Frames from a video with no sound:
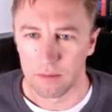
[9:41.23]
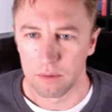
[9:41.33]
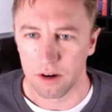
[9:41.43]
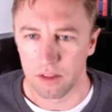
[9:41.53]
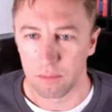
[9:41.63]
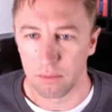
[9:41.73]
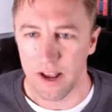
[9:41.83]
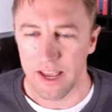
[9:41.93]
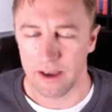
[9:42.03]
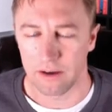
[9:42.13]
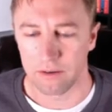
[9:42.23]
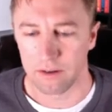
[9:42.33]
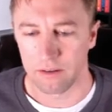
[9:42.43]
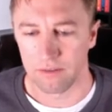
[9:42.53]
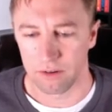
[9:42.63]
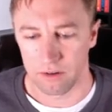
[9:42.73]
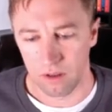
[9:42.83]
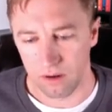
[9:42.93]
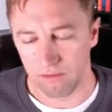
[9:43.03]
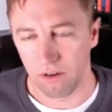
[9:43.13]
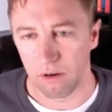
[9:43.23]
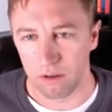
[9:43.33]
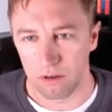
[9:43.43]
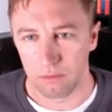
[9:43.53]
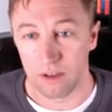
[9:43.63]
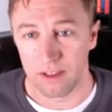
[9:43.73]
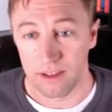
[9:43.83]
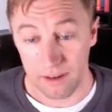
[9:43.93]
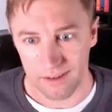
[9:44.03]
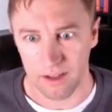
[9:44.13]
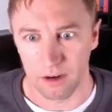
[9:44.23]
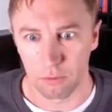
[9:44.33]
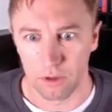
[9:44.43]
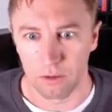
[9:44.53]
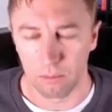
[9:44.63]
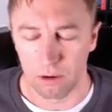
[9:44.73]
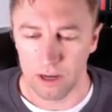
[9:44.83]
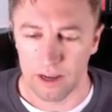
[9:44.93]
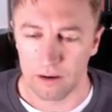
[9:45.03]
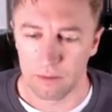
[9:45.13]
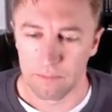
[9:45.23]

But on the breakout, if there's a lot of volume, then, then it's like a real breakout.